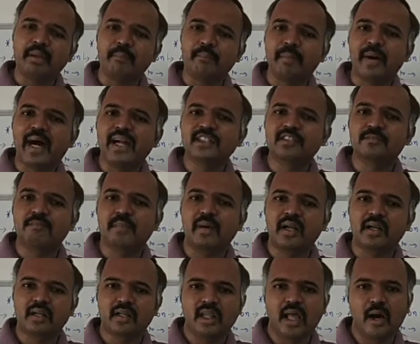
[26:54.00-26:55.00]
Parts
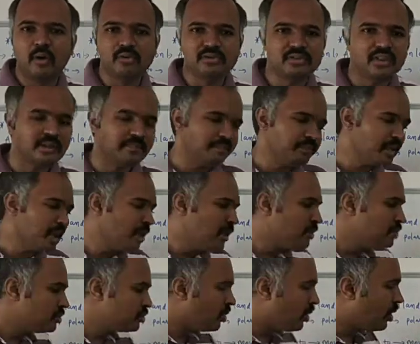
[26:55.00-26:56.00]
per thousand.
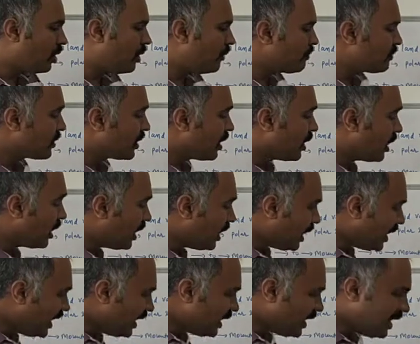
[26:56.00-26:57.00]
So
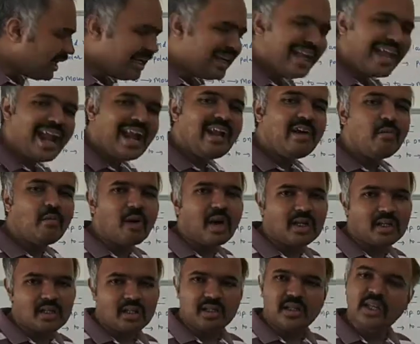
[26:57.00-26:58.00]
in inland
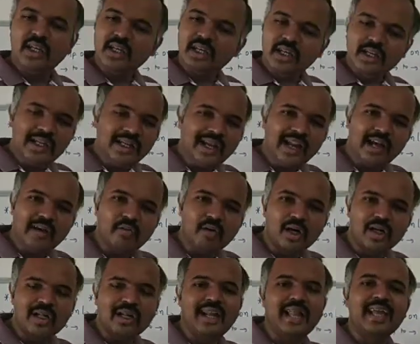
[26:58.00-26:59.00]
water
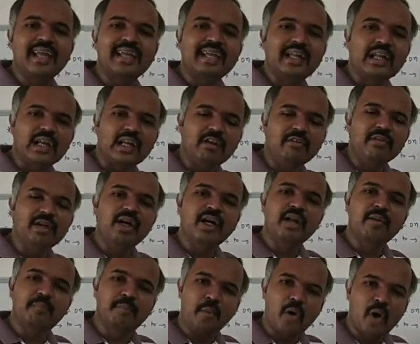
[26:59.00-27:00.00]
like in
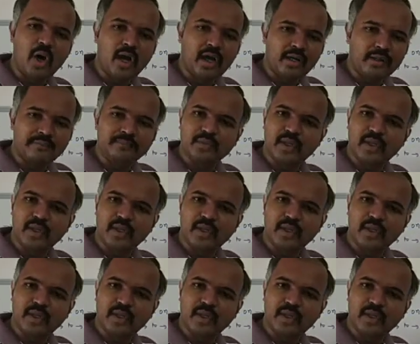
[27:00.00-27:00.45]
river, pond,